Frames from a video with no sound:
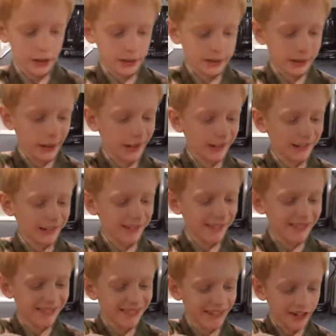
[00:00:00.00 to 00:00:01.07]
It's kind of
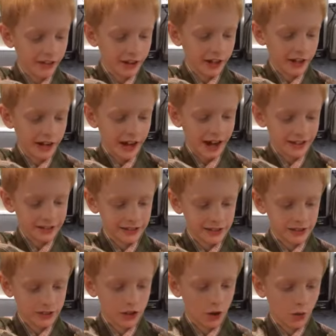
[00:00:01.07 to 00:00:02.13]
cool that it has
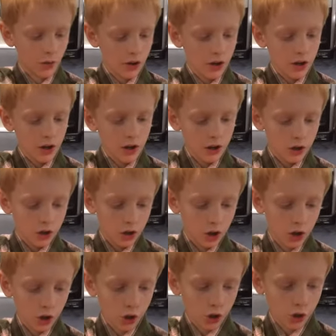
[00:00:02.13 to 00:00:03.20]
this little
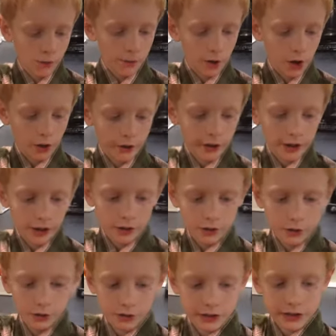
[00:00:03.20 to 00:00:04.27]
curve on it, as
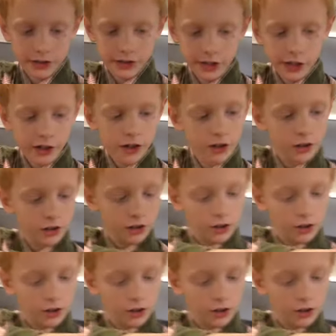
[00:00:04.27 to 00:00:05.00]
you can see.